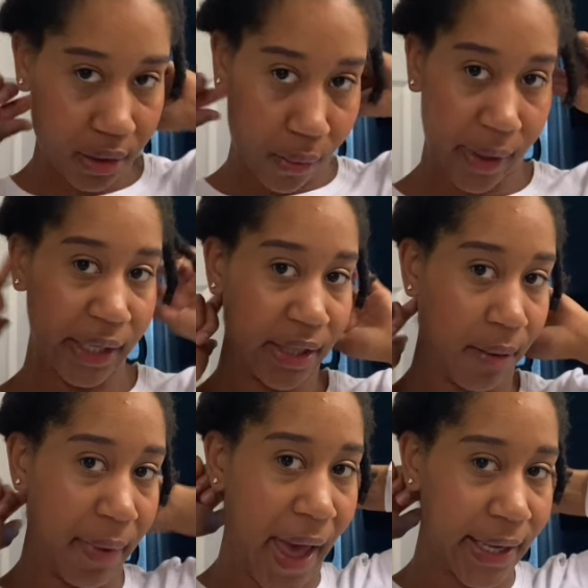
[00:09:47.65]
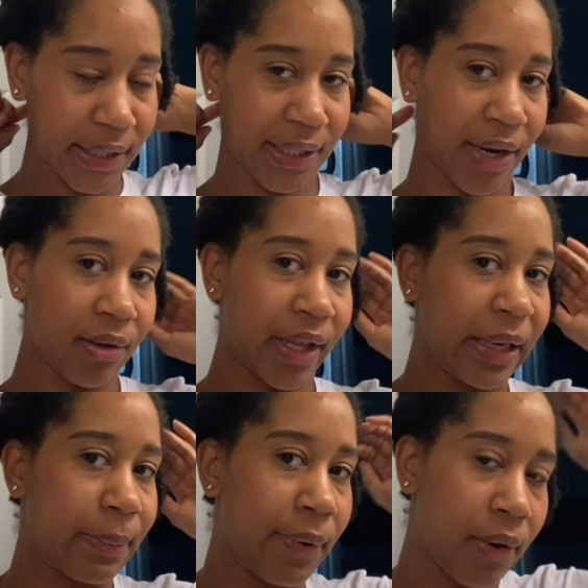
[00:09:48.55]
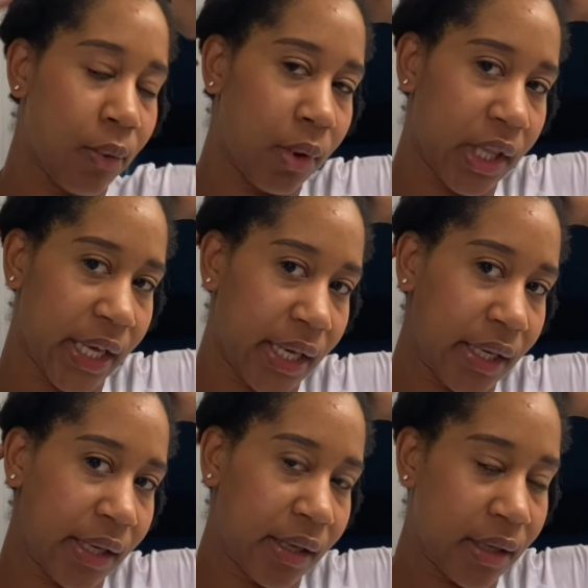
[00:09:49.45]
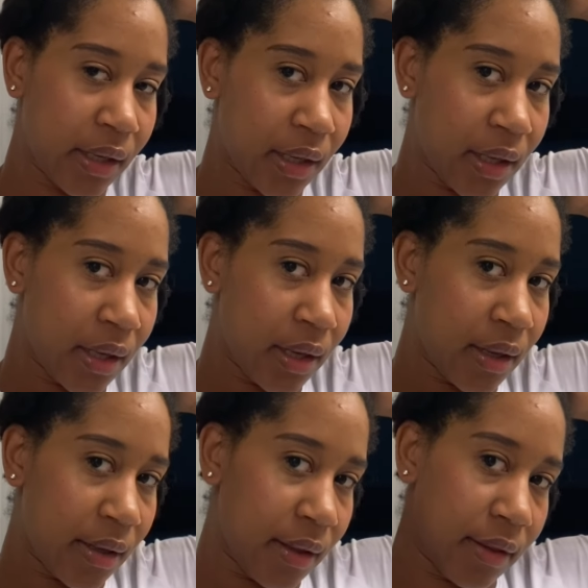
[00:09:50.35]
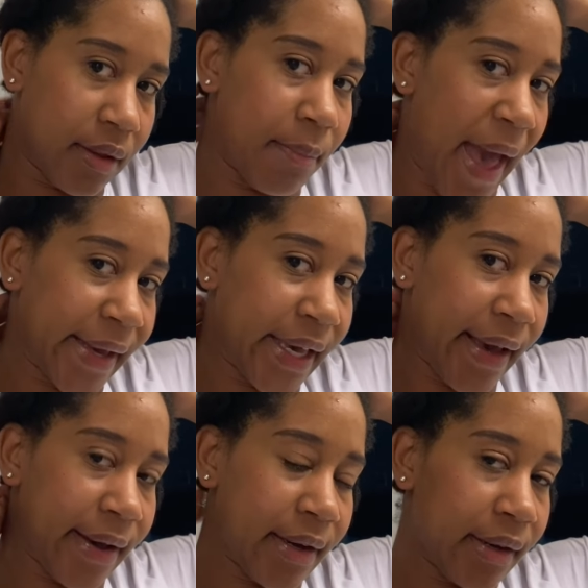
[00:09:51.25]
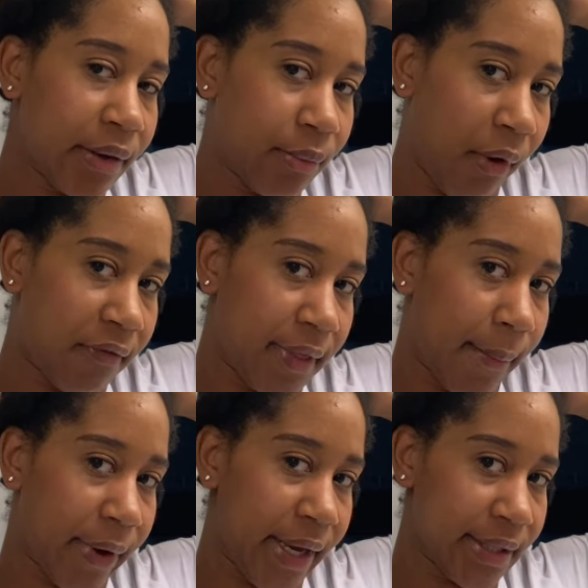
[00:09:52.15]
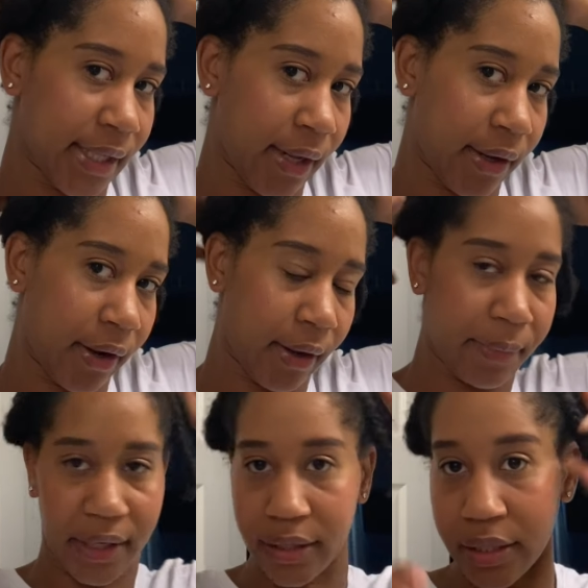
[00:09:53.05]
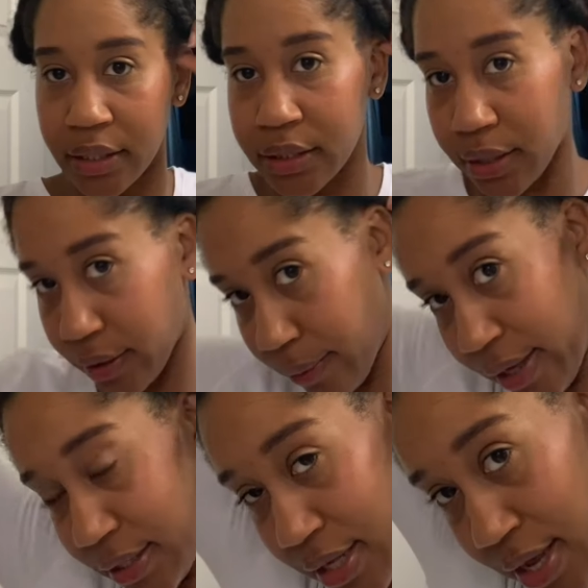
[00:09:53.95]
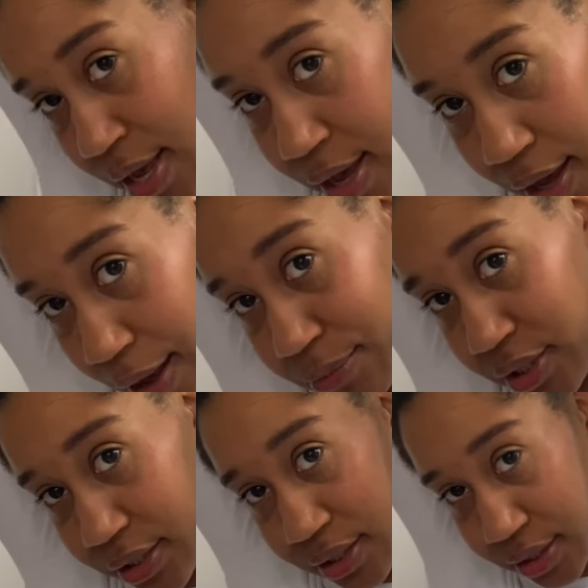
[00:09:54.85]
going in the back, because I don't like pulling the back hair with the braids that are up here. So anyways, I'm just